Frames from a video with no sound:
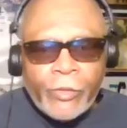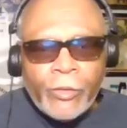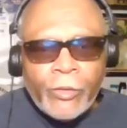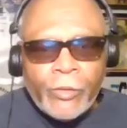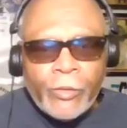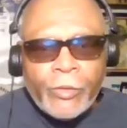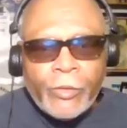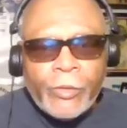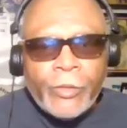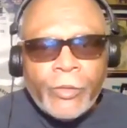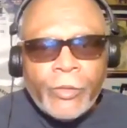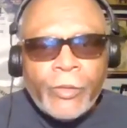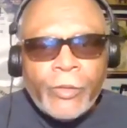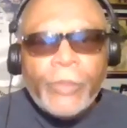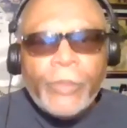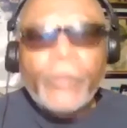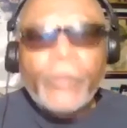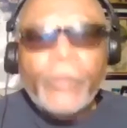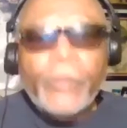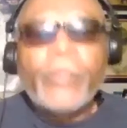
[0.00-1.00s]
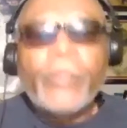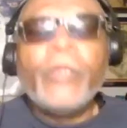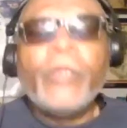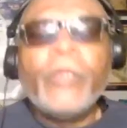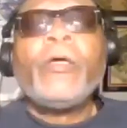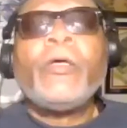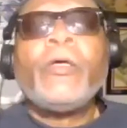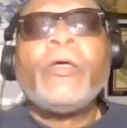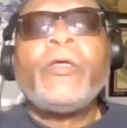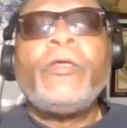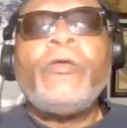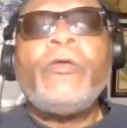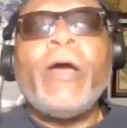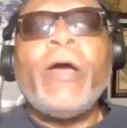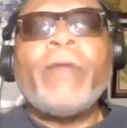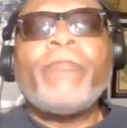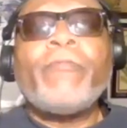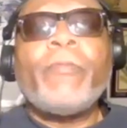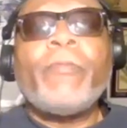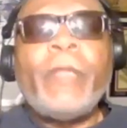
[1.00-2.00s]
you have a blessed day
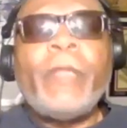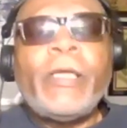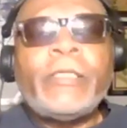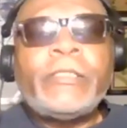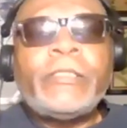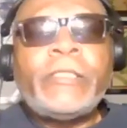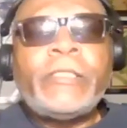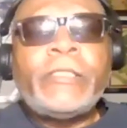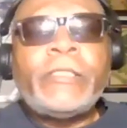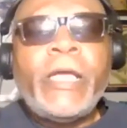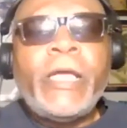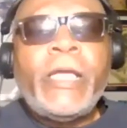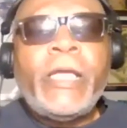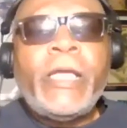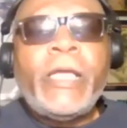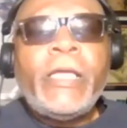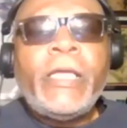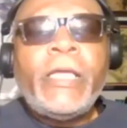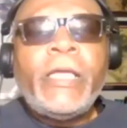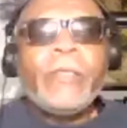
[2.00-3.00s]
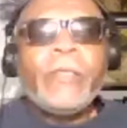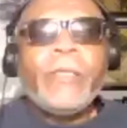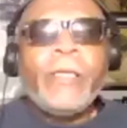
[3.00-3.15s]
and a good evening.